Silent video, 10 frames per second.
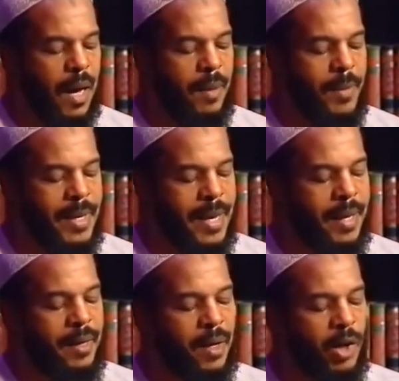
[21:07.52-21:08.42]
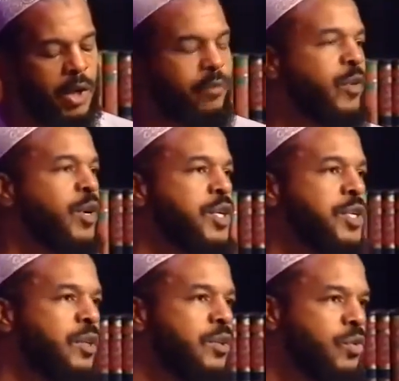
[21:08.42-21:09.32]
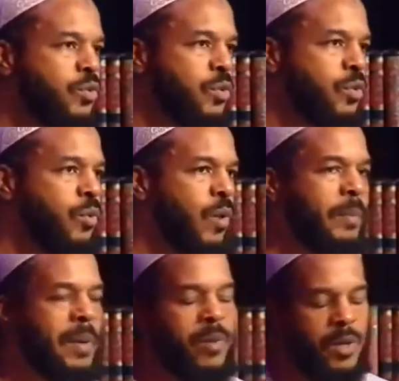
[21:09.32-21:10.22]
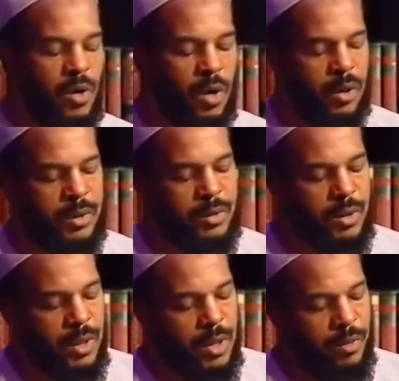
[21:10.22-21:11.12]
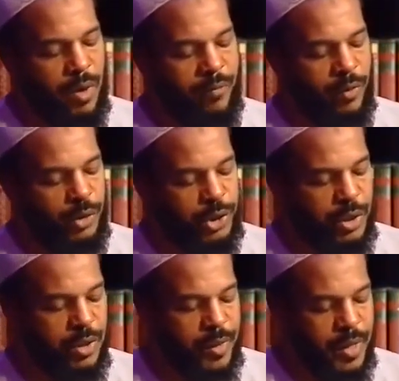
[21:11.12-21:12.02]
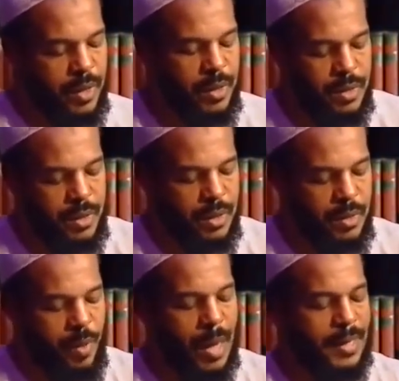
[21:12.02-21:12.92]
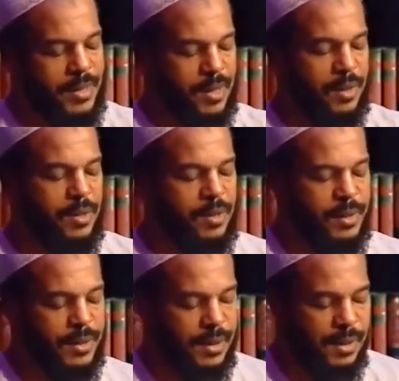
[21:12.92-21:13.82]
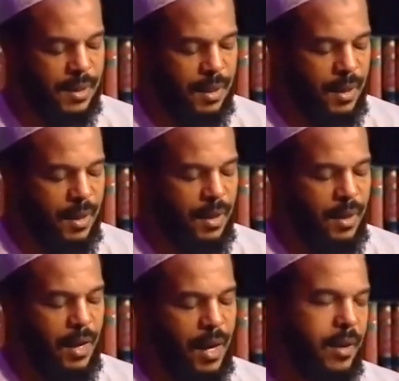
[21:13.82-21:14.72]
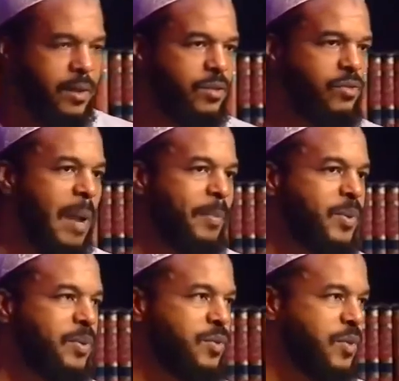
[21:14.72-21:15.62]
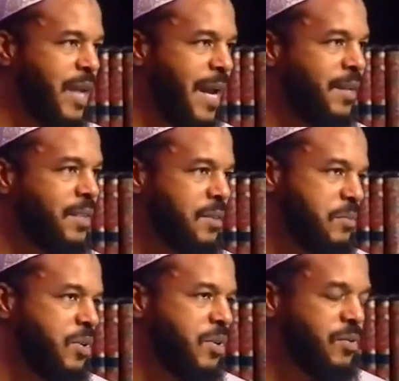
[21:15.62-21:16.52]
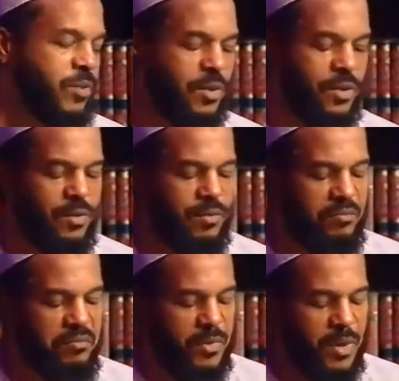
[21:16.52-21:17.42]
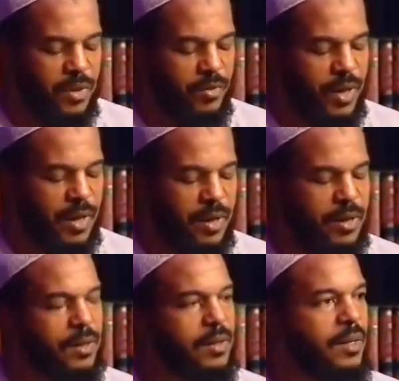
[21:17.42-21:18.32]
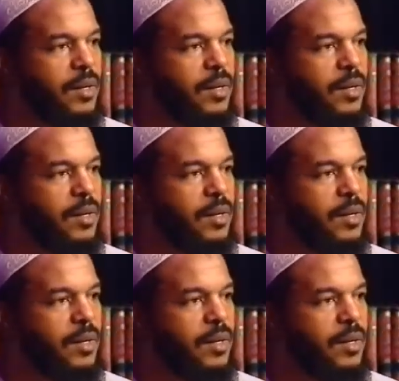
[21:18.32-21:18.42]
I began a conversion to what may be called revolutionary politics. I scrapped Christianity because it was really